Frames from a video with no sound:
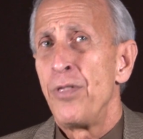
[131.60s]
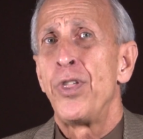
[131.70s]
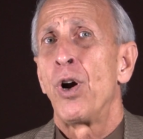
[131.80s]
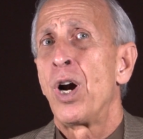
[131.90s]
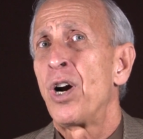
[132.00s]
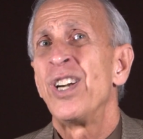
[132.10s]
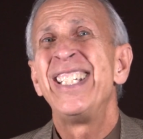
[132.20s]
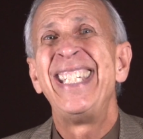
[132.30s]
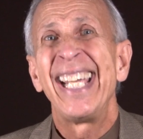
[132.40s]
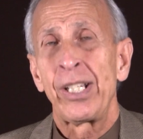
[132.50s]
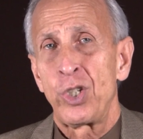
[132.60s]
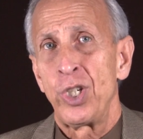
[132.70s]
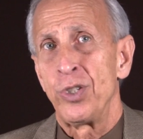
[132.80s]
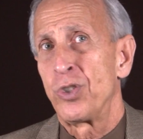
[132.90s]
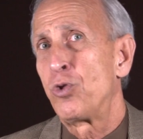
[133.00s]
There are
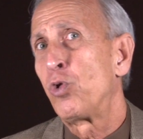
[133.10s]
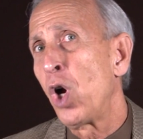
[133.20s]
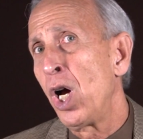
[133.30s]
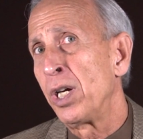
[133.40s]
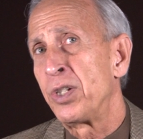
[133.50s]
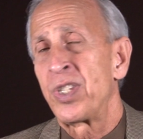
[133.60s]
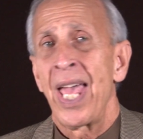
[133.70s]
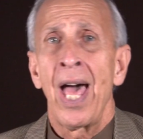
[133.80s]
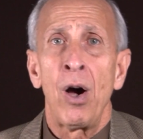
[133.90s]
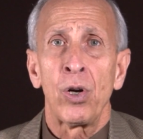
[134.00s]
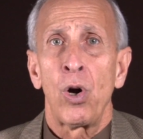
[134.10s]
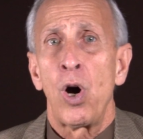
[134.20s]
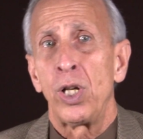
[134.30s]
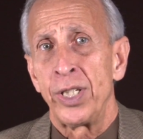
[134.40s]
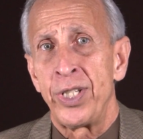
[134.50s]
addictions, drugs,
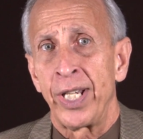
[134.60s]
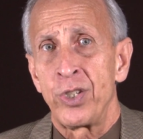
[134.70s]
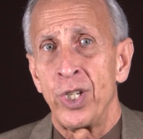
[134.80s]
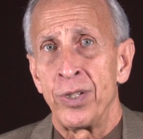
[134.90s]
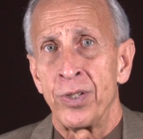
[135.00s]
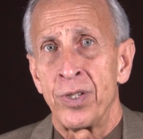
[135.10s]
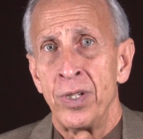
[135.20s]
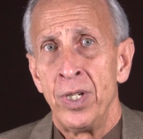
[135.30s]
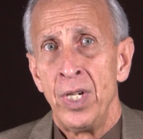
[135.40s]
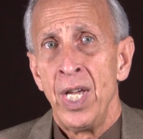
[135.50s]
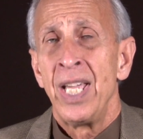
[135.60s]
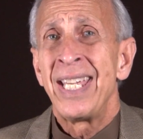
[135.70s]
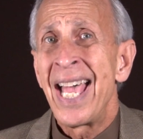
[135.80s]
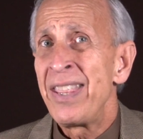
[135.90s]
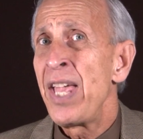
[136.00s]
alcohol addictions.
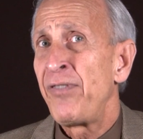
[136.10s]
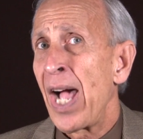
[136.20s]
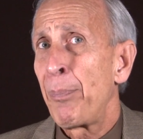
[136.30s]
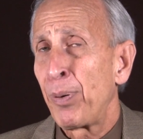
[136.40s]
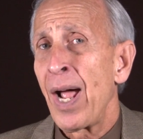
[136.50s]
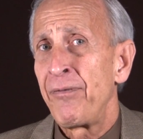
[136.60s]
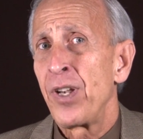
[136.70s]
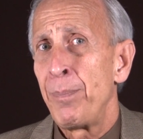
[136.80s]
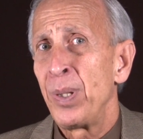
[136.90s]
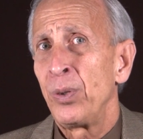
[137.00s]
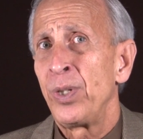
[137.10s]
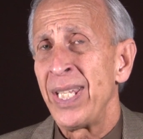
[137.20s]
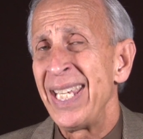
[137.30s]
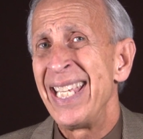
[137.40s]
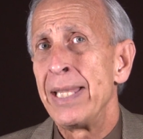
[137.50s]
Yeah, they've got
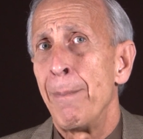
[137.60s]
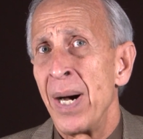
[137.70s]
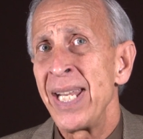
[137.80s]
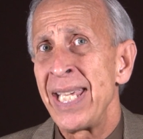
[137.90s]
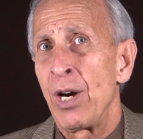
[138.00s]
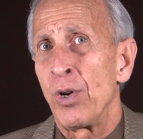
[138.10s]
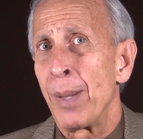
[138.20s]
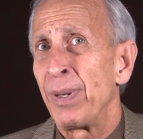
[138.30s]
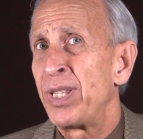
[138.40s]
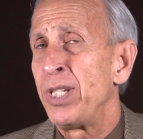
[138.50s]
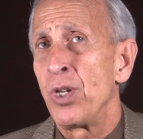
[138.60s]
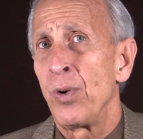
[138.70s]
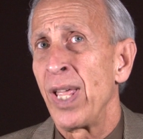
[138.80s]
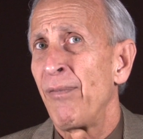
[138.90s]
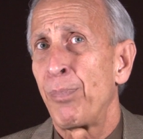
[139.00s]
profitability in the money area, but they
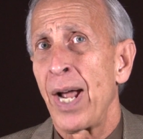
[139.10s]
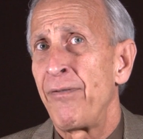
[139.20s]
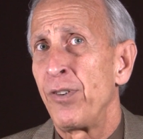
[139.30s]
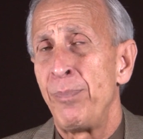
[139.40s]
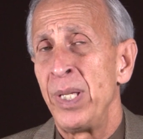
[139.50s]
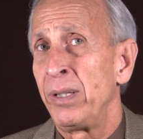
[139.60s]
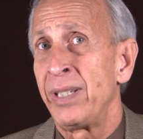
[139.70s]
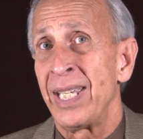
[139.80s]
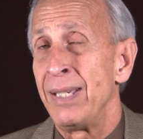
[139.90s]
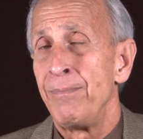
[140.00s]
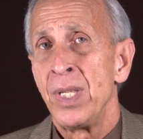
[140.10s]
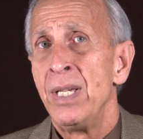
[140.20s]
don't have profitability